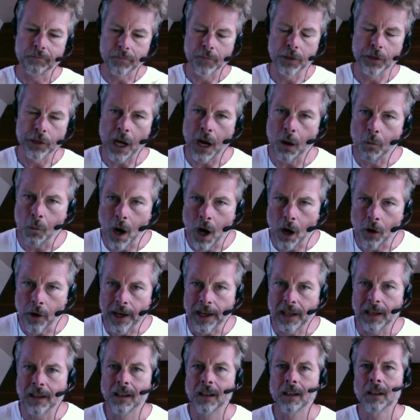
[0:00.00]
don't
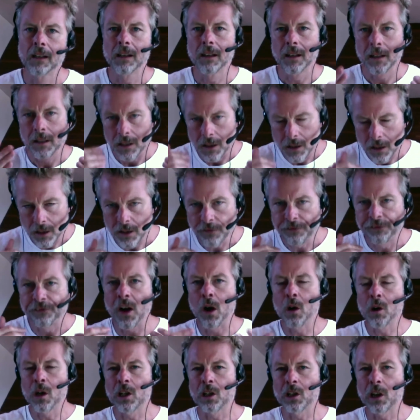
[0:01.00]
worry.
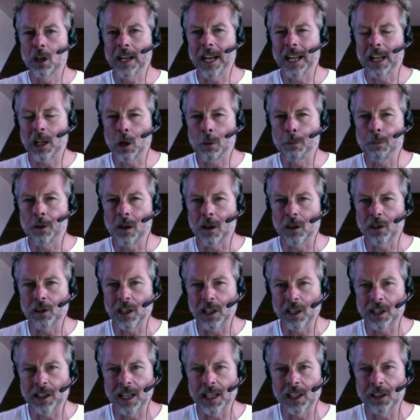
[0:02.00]
Focus on getting your product
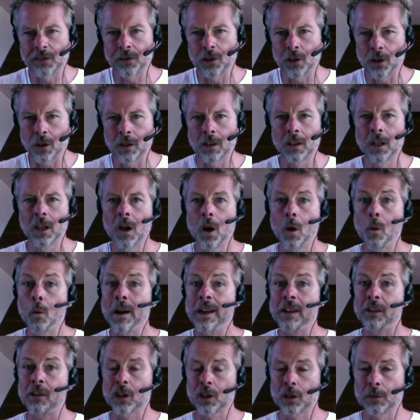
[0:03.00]
successful.
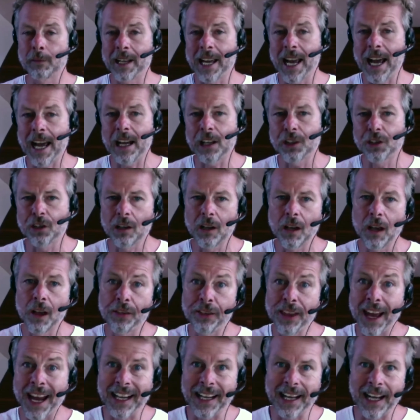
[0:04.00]
When you've got some cash,
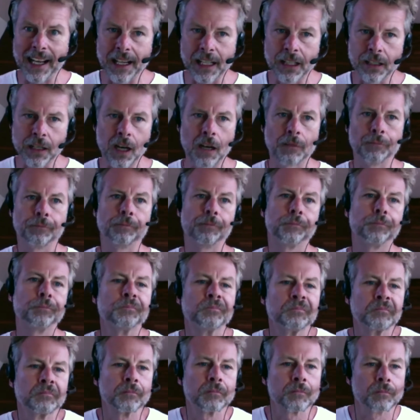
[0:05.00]
then get it done.
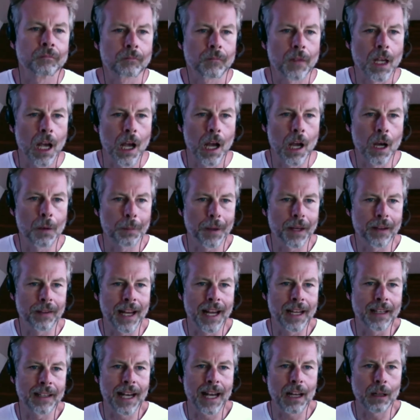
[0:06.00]
Hope
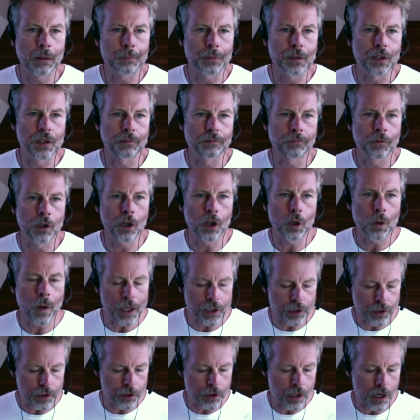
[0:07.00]
that helps. Good
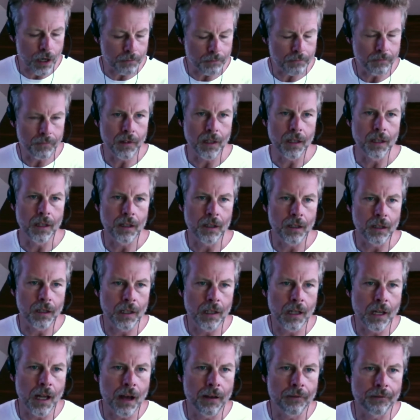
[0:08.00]
question, Tom.
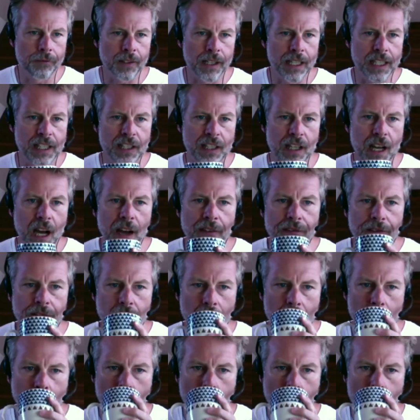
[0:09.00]
Lovely stuff.